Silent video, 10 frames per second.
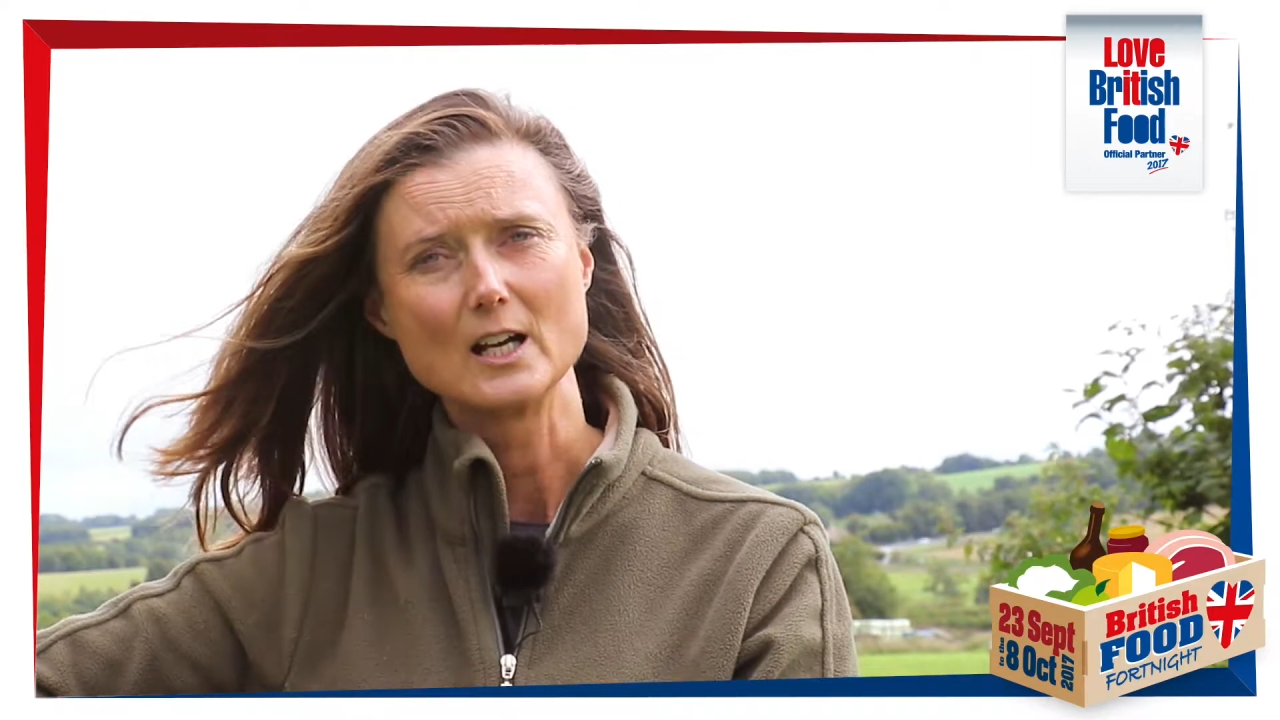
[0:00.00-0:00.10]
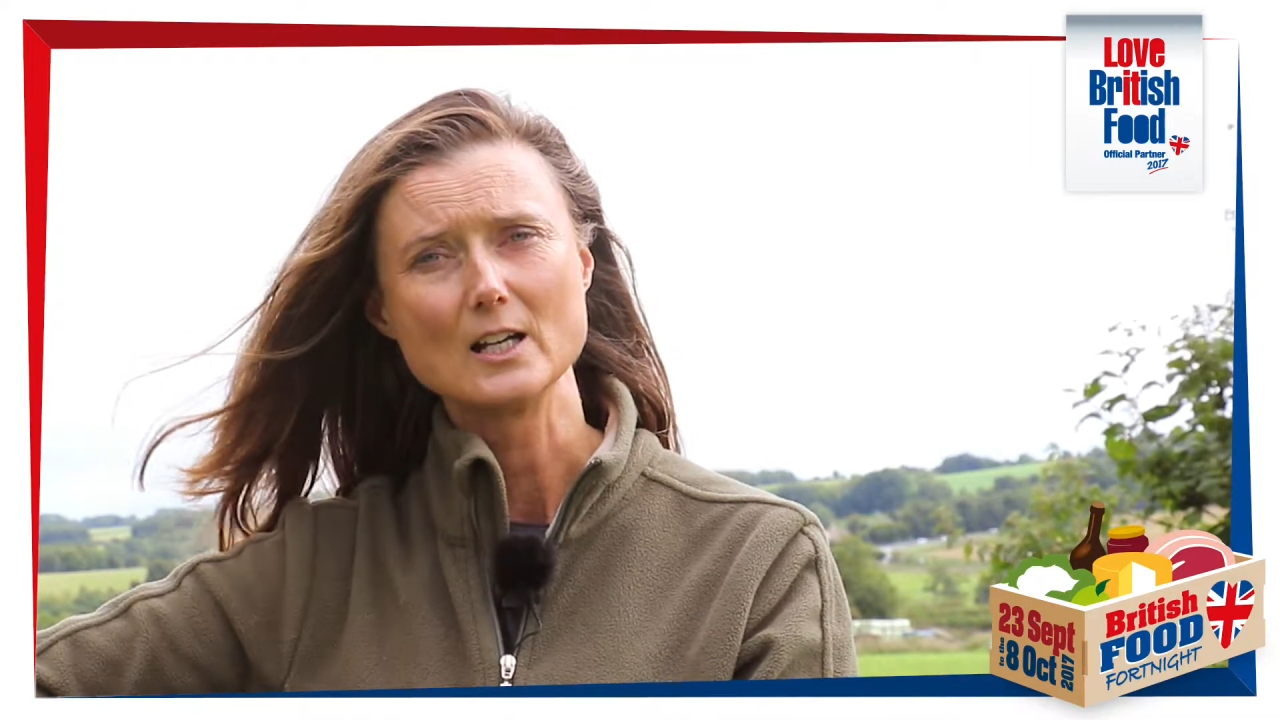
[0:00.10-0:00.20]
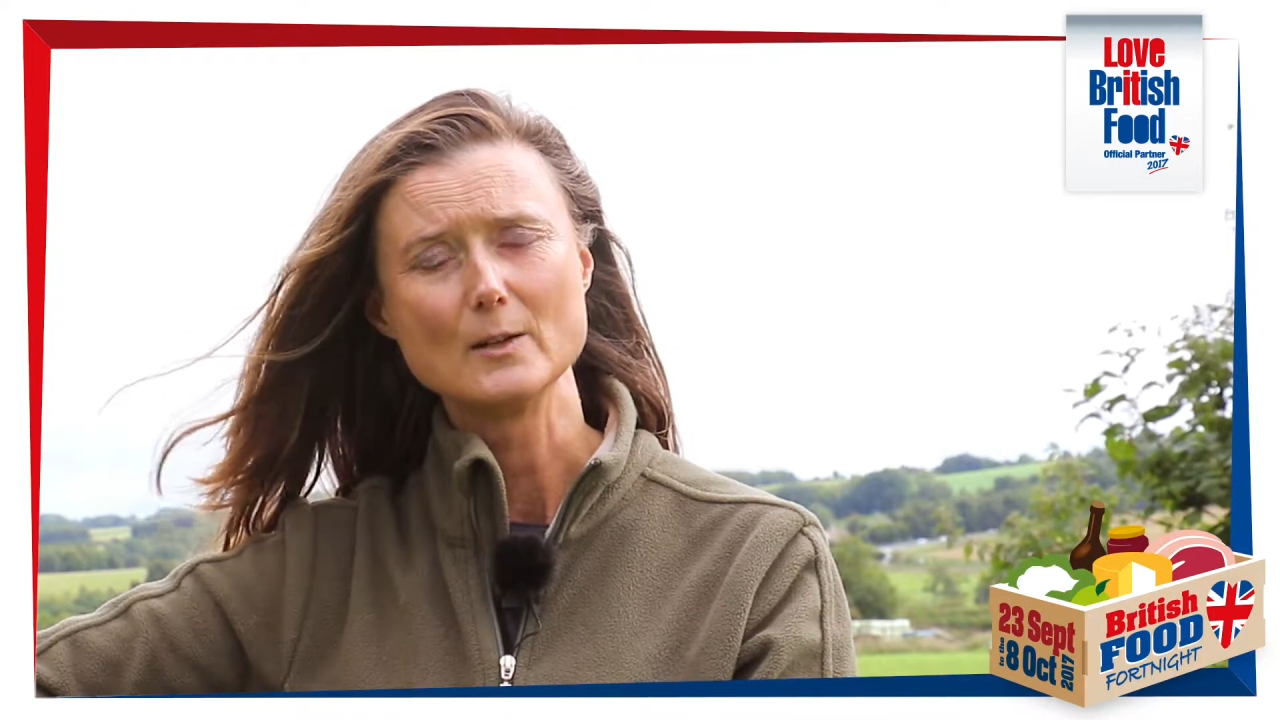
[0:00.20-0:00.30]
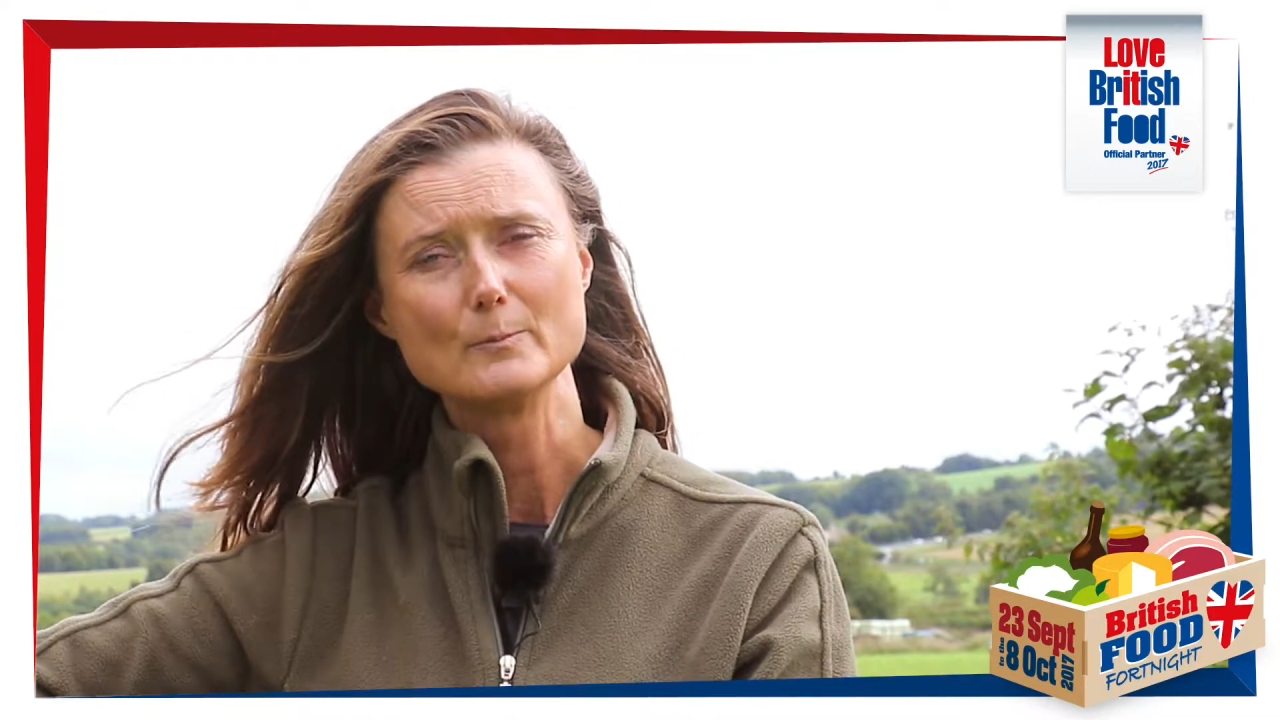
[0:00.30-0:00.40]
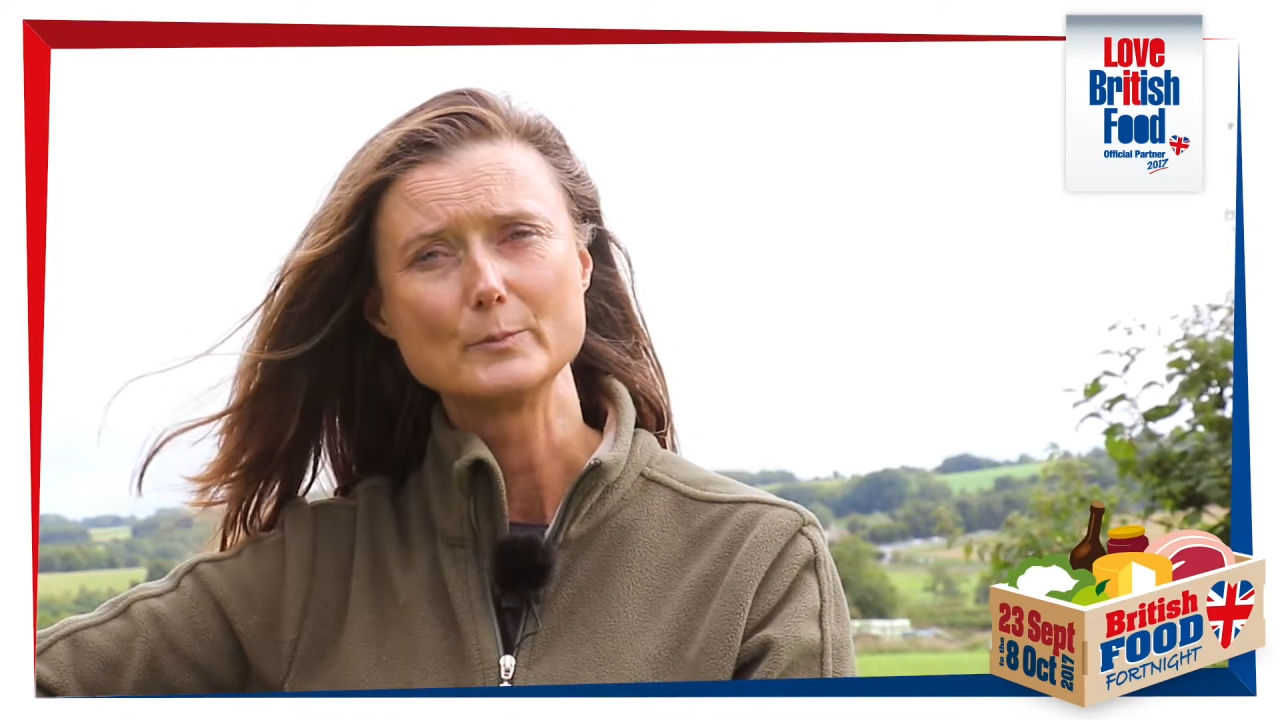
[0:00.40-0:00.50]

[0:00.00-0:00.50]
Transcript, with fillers: um,